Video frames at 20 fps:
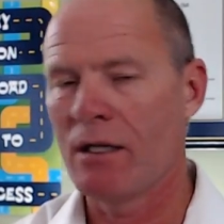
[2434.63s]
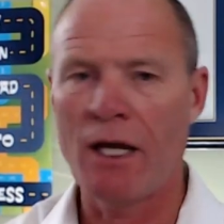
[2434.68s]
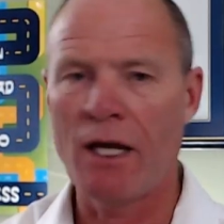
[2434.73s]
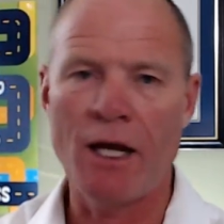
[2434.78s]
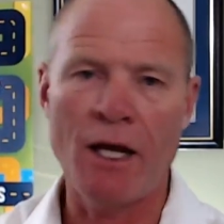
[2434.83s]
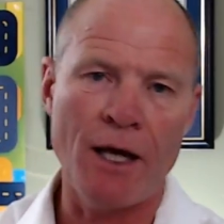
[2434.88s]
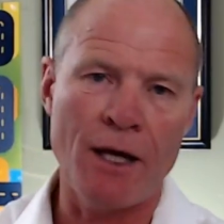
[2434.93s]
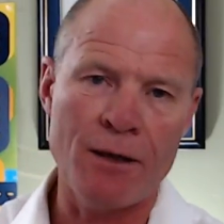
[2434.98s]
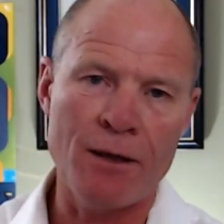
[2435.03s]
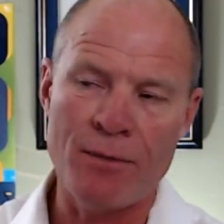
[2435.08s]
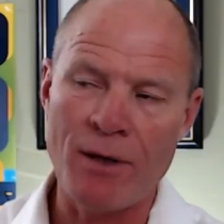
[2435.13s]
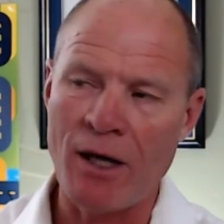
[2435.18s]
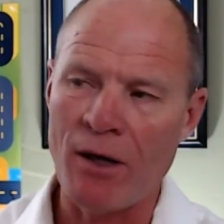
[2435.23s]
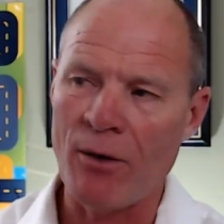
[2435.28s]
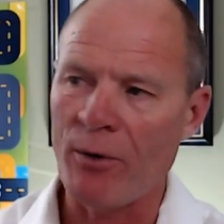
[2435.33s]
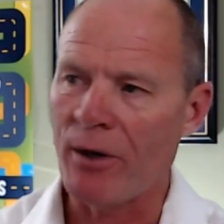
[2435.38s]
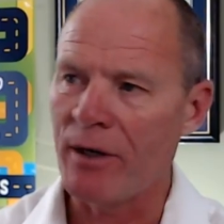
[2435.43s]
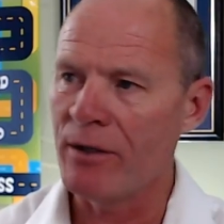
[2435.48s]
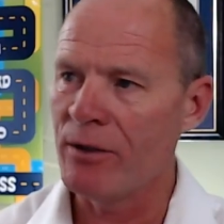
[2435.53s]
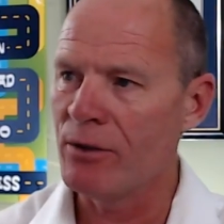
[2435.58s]
Adam,
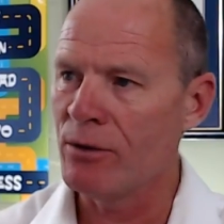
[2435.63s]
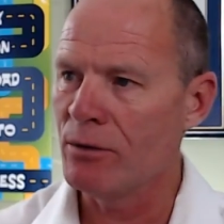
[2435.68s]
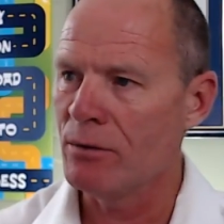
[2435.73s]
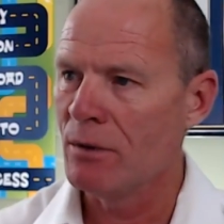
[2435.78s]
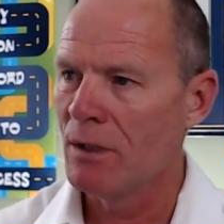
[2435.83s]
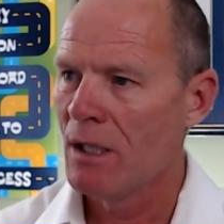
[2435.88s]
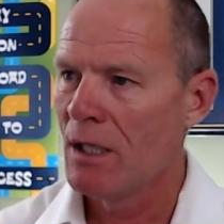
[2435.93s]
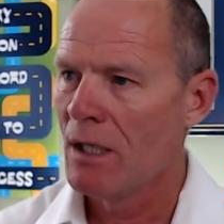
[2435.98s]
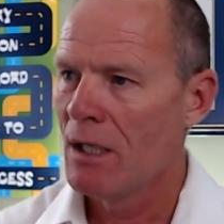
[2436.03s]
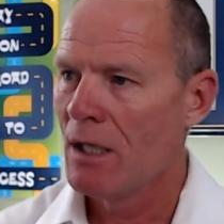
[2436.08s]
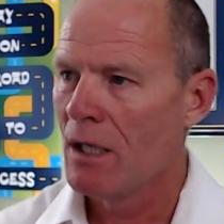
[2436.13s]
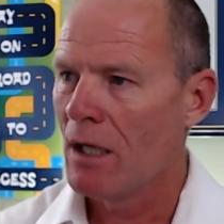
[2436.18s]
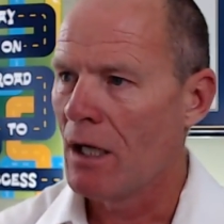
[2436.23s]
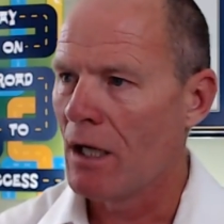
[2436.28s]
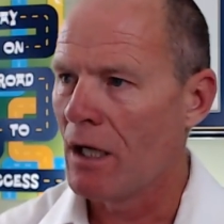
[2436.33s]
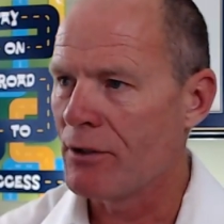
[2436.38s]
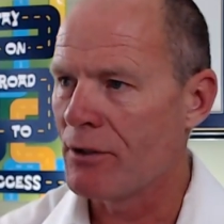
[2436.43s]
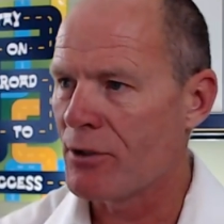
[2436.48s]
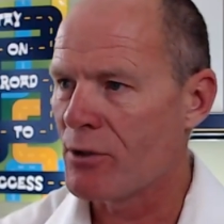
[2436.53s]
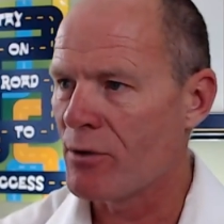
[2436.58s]
how are you?
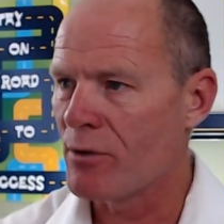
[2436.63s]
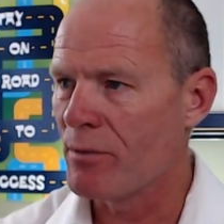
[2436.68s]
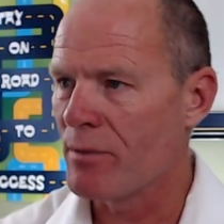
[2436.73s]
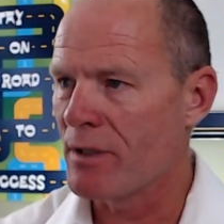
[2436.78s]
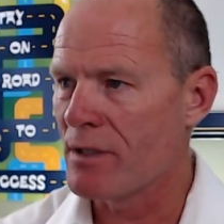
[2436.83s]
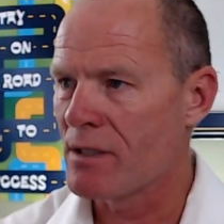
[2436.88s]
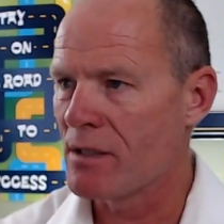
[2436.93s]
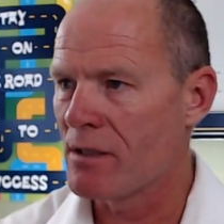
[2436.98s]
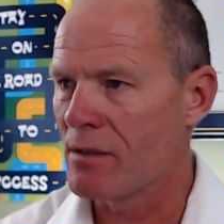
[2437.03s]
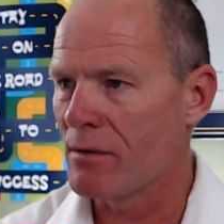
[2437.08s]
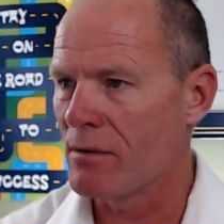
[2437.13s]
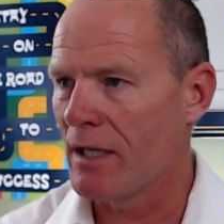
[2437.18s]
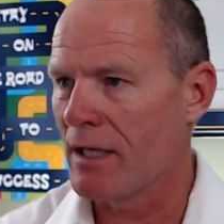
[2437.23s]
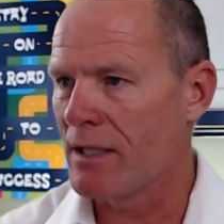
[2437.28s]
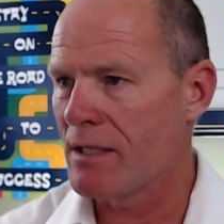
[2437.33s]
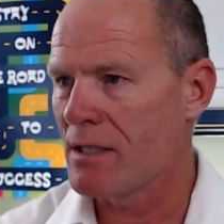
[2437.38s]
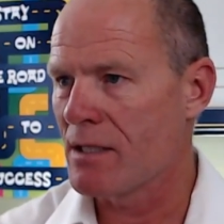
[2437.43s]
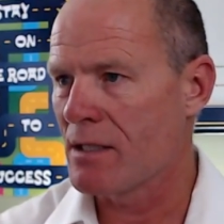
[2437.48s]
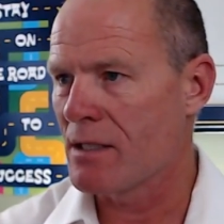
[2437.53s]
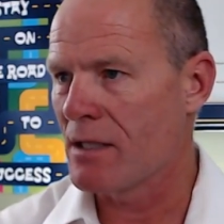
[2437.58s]
I just renewed my
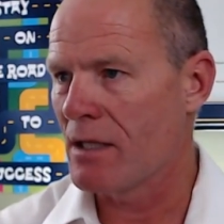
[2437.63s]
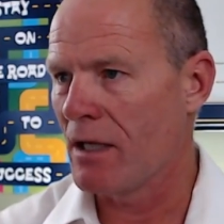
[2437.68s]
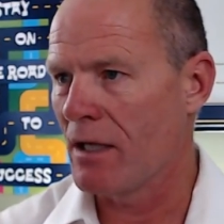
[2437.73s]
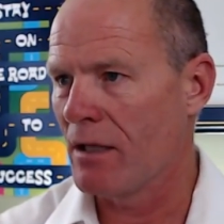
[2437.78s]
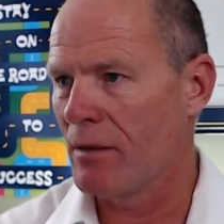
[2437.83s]
license today.